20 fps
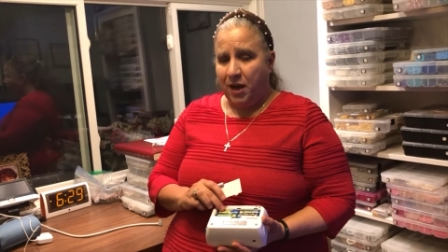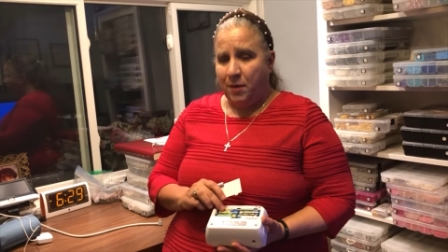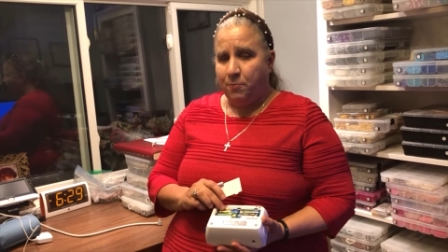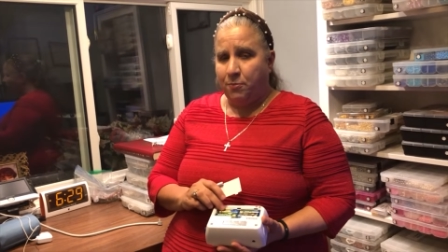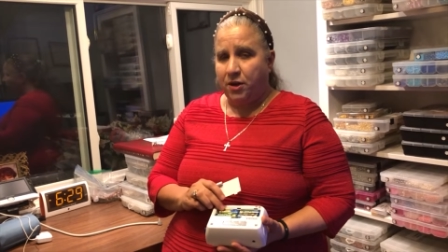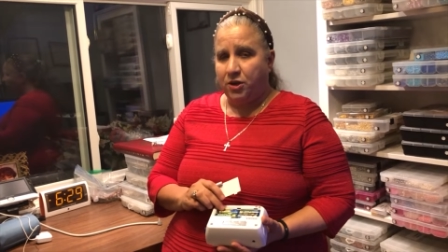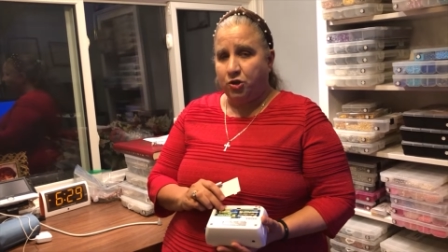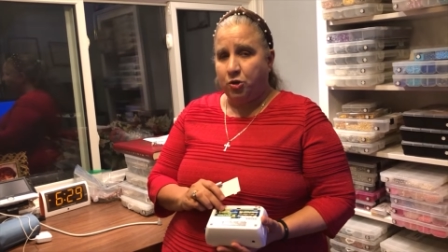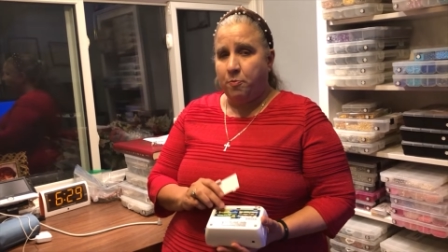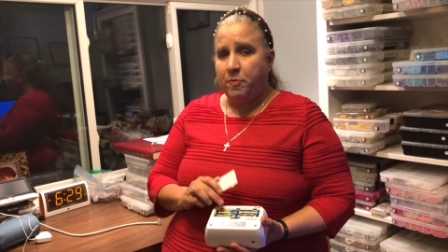
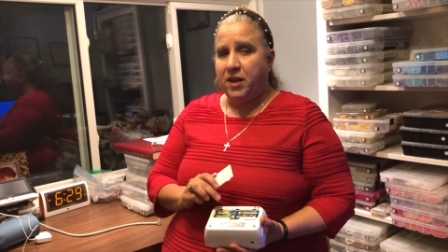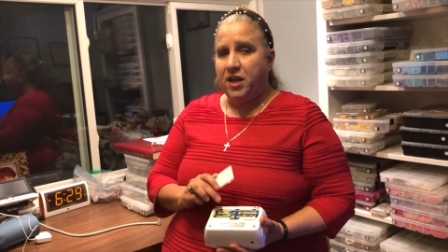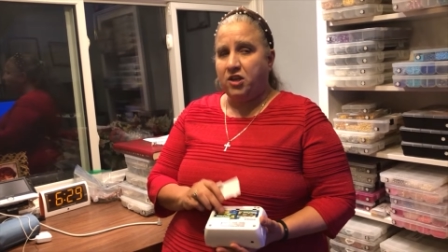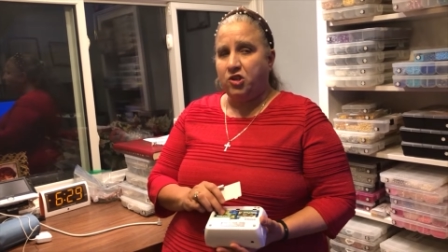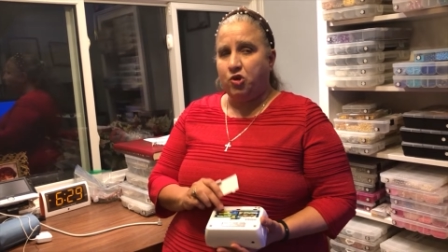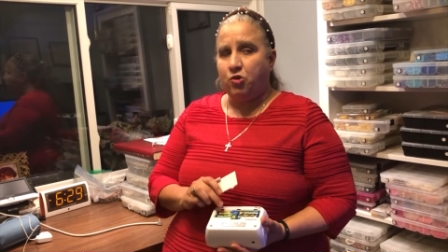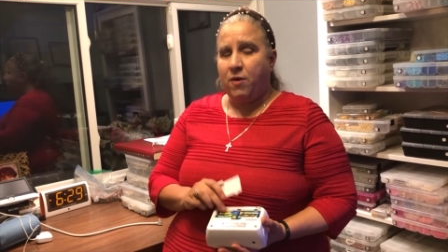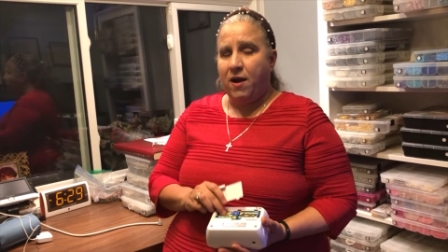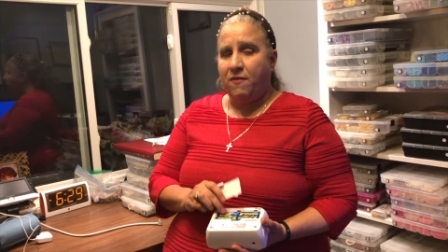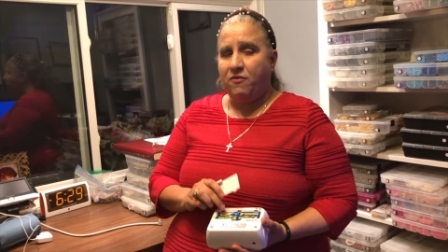pressure
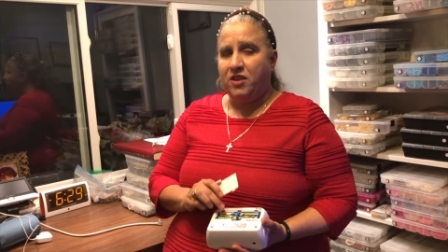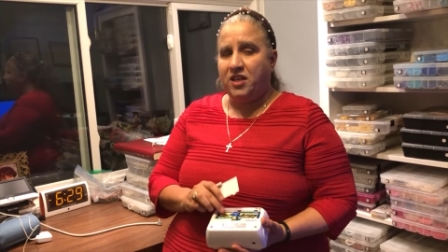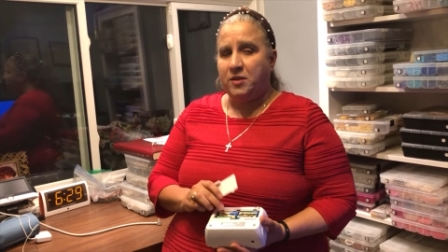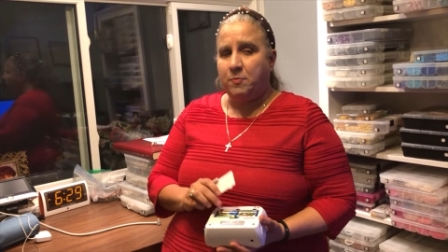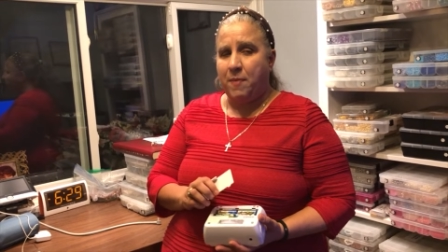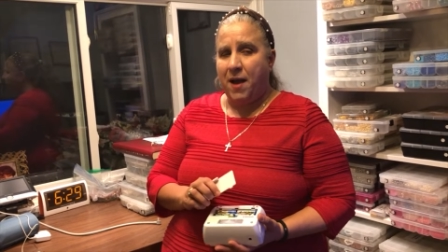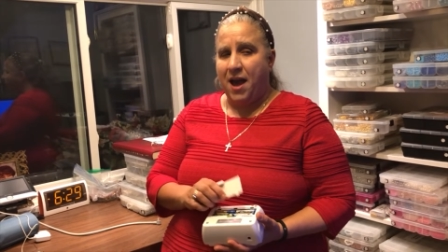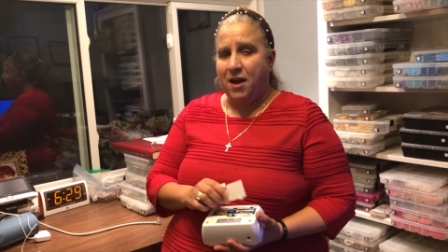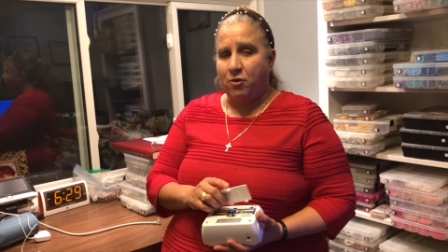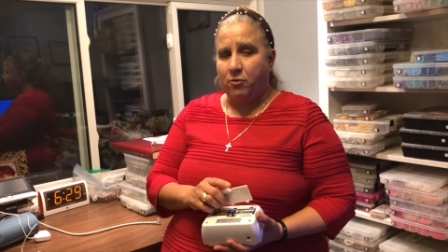because you have these
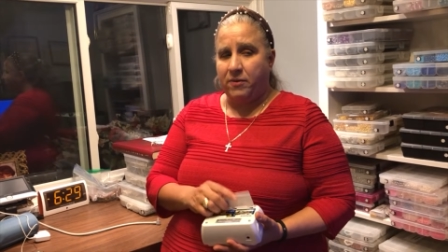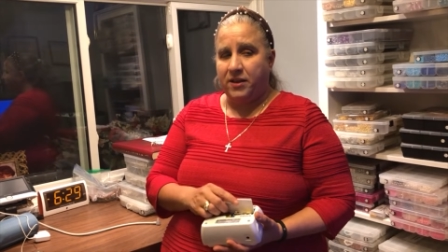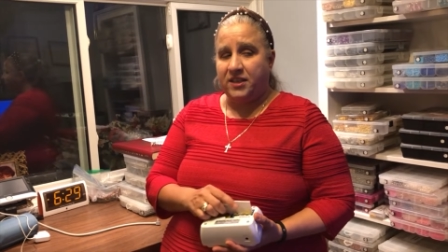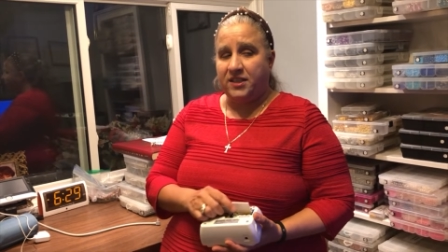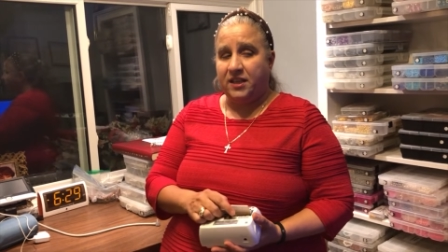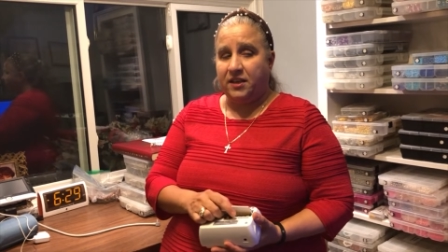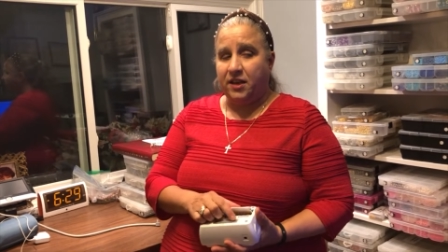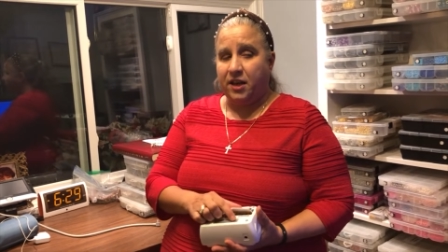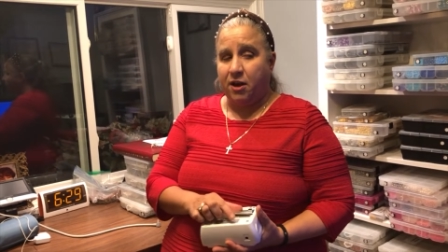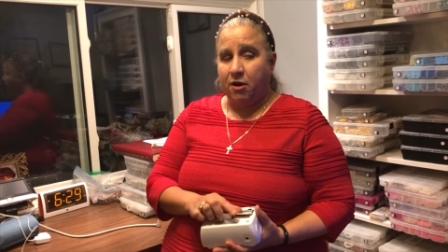batteries
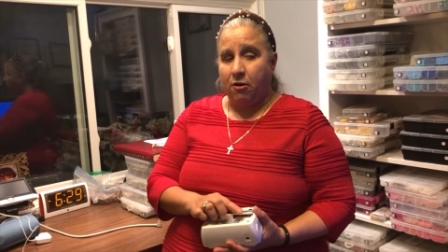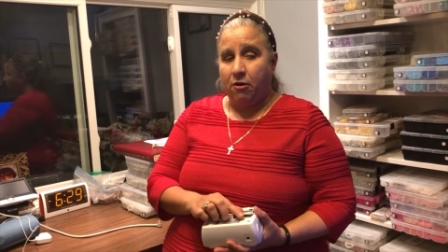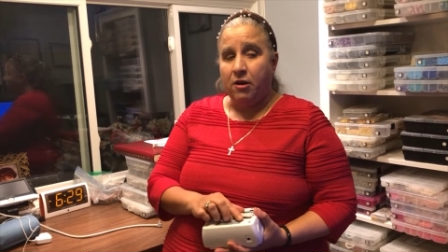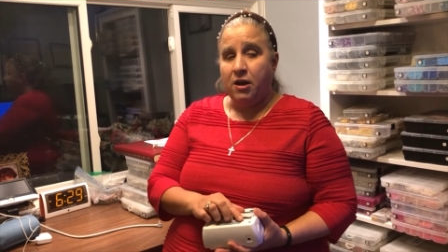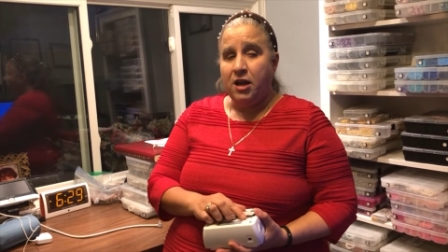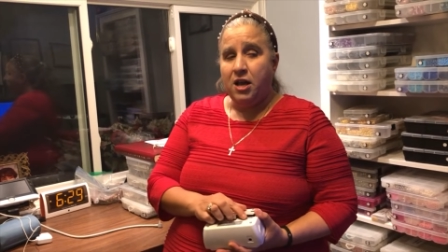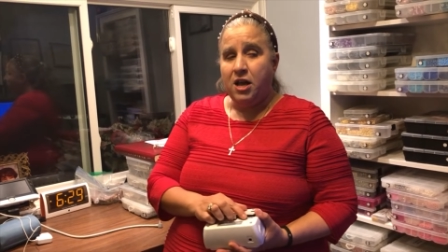in here.